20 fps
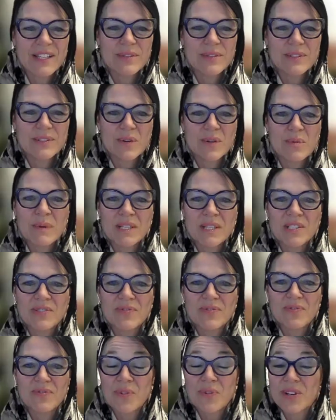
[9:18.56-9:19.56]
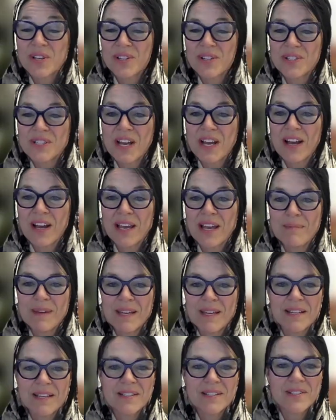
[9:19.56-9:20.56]
thank you so much for your time
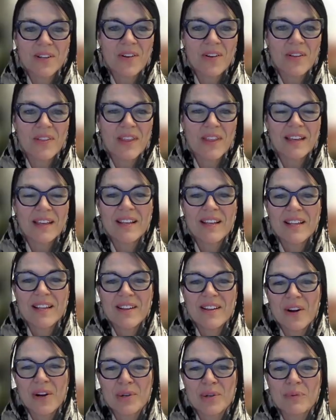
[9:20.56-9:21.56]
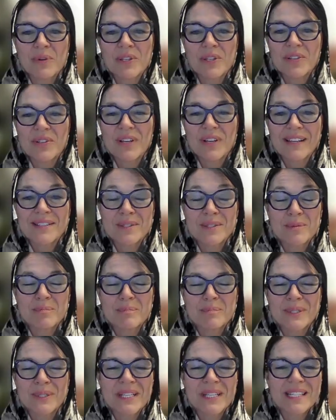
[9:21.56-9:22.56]
and all that hard work you guys are
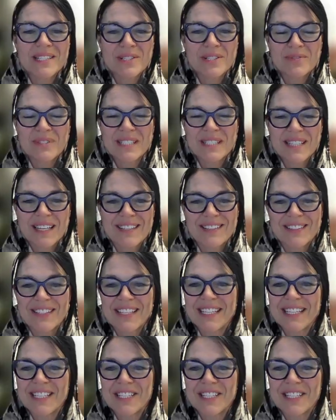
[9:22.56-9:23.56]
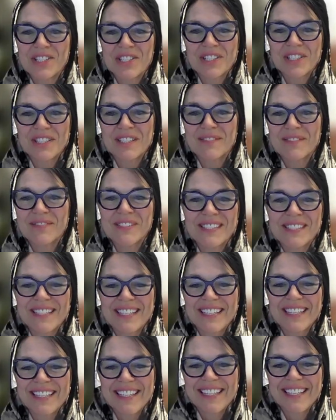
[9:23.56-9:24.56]
putting into recycling initiative
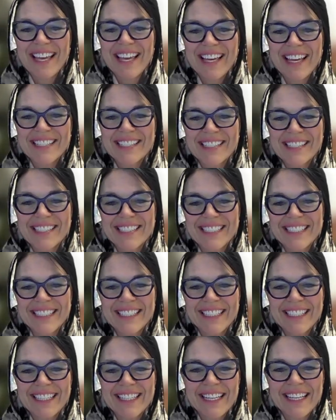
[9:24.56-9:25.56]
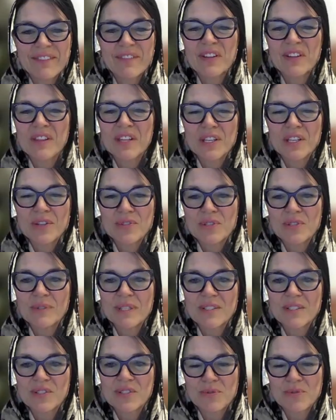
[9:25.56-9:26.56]
and everything you do
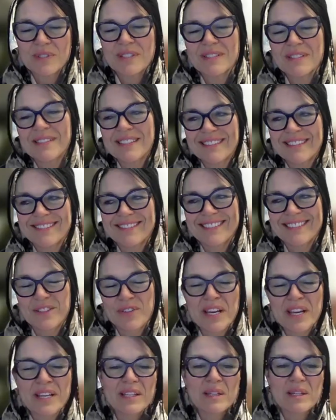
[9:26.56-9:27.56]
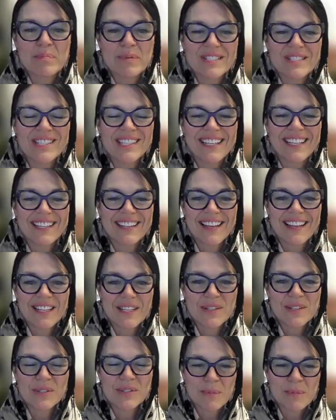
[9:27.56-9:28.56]
with the students. Greatly appreciate it.
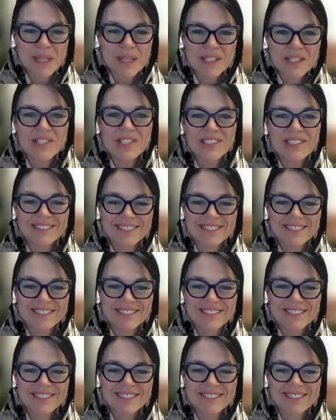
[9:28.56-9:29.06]
Thank you so much.